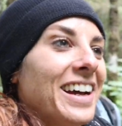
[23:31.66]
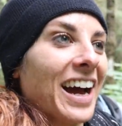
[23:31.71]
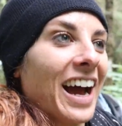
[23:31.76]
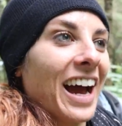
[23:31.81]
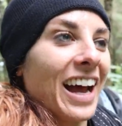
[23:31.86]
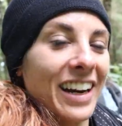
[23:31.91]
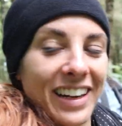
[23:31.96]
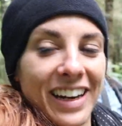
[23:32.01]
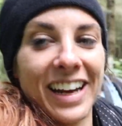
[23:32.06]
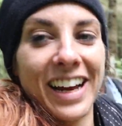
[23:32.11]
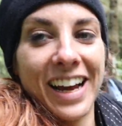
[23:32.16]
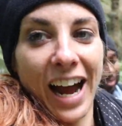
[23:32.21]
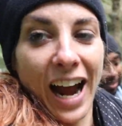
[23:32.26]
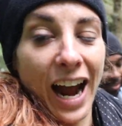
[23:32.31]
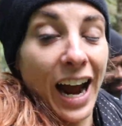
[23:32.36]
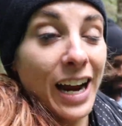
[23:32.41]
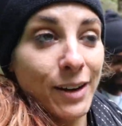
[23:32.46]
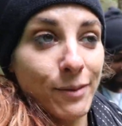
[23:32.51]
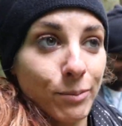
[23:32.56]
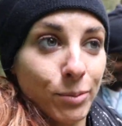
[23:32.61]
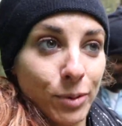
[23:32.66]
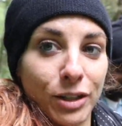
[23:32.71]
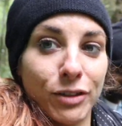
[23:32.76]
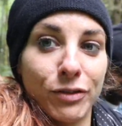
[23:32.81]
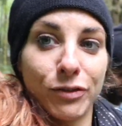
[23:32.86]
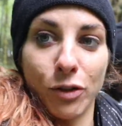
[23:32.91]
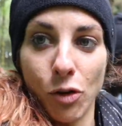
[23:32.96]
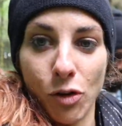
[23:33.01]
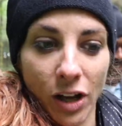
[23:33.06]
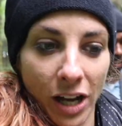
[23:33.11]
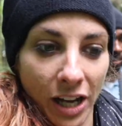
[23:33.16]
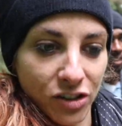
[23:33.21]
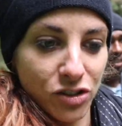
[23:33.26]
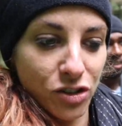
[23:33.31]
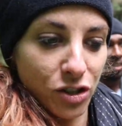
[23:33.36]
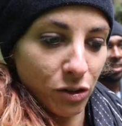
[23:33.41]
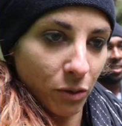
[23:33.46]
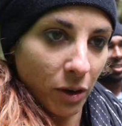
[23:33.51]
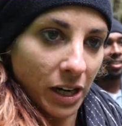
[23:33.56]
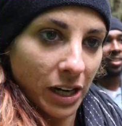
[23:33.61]
Not, I am pretty full
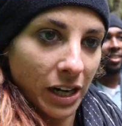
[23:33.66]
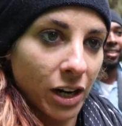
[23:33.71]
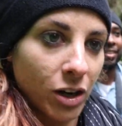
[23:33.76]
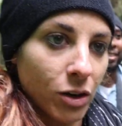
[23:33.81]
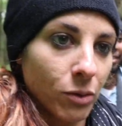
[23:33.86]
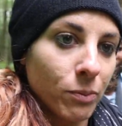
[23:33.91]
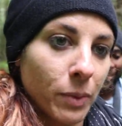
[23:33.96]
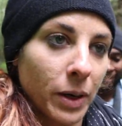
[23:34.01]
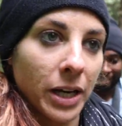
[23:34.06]
actually right now,